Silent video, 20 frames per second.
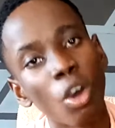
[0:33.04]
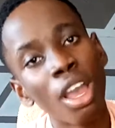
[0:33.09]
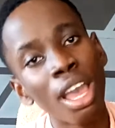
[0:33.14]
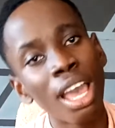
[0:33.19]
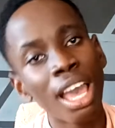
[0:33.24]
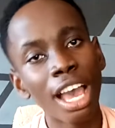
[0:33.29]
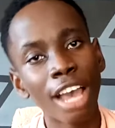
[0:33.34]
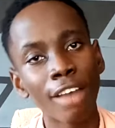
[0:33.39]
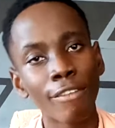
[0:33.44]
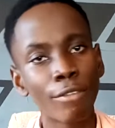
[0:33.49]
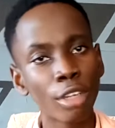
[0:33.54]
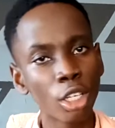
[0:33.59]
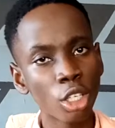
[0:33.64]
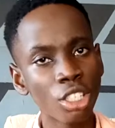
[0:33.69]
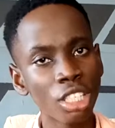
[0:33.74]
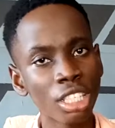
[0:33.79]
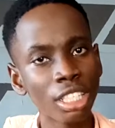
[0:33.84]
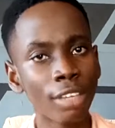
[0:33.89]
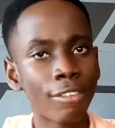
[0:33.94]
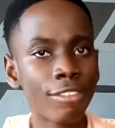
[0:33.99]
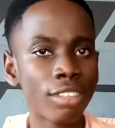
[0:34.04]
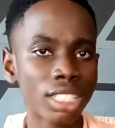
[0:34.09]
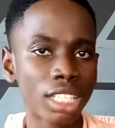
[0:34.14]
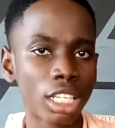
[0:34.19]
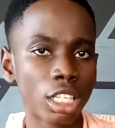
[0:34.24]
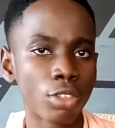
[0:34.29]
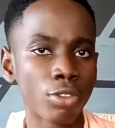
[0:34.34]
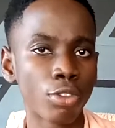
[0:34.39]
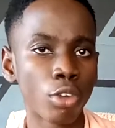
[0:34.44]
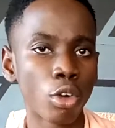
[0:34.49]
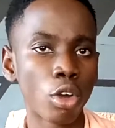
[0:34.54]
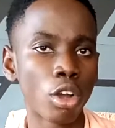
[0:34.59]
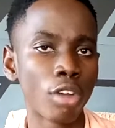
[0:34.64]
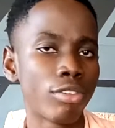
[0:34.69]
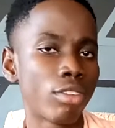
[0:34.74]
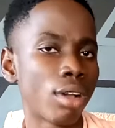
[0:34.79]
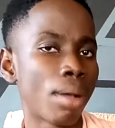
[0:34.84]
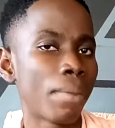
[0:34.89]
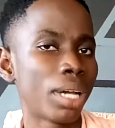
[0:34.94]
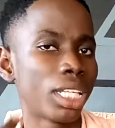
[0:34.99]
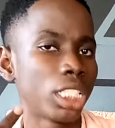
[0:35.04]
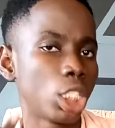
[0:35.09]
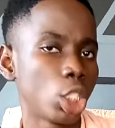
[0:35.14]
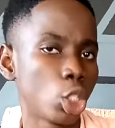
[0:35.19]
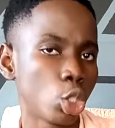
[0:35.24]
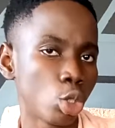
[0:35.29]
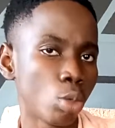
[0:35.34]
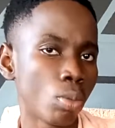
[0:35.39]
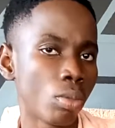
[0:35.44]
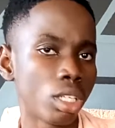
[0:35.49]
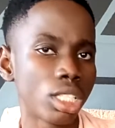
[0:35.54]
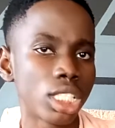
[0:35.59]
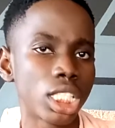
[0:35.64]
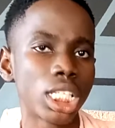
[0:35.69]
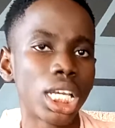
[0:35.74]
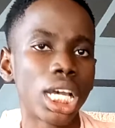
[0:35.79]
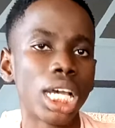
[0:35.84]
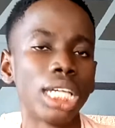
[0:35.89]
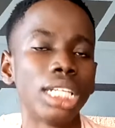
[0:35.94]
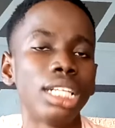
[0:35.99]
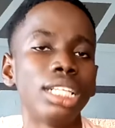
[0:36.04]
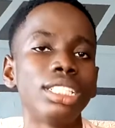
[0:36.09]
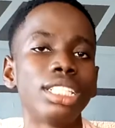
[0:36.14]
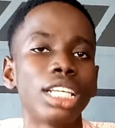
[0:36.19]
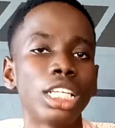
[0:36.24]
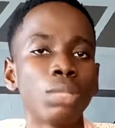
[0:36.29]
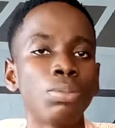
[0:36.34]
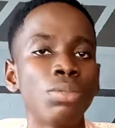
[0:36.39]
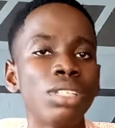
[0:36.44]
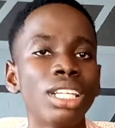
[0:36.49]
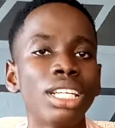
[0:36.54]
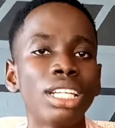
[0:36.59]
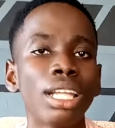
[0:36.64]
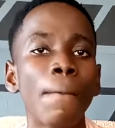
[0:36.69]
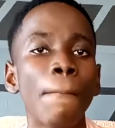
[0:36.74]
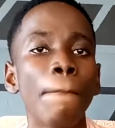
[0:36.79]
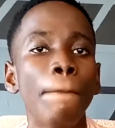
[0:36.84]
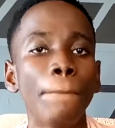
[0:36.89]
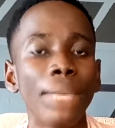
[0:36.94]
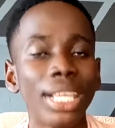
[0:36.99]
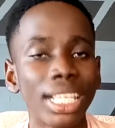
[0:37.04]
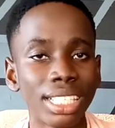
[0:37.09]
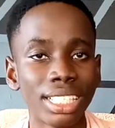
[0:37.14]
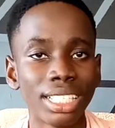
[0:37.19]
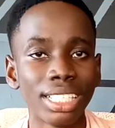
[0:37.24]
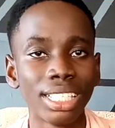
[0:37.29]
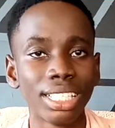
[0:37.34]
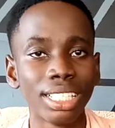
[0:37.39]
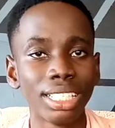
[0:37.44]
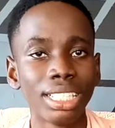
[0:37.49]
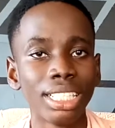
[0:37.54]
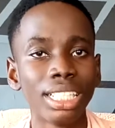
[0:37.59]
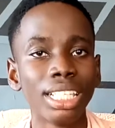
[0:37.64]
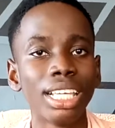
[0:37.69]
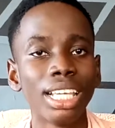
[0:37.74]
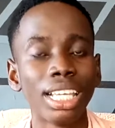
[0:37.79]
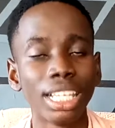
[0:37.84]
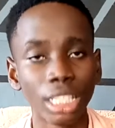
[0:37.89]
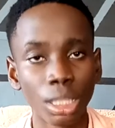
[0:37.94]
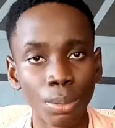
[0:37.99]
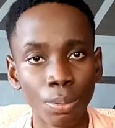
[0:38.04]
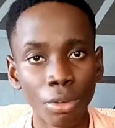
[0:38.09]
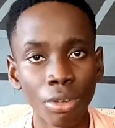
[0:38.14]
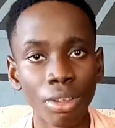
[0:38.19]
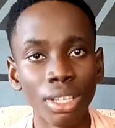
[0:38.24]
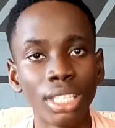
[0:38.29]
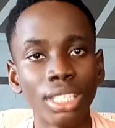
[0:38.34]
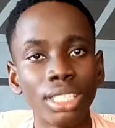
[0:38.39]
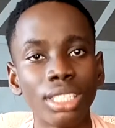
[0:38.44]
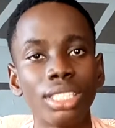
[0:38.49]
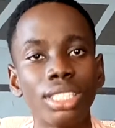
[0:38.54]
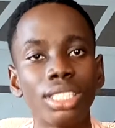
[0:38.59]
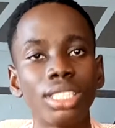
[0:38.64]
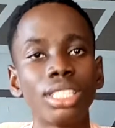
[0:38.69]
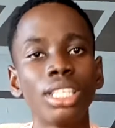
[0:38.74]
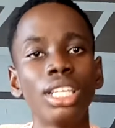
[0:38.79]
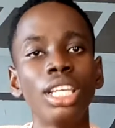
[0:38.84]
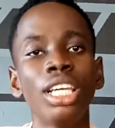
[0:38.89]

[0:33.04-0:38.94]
I've been using the Infinix S4 for about 2 months now, and it has been an amazing experience.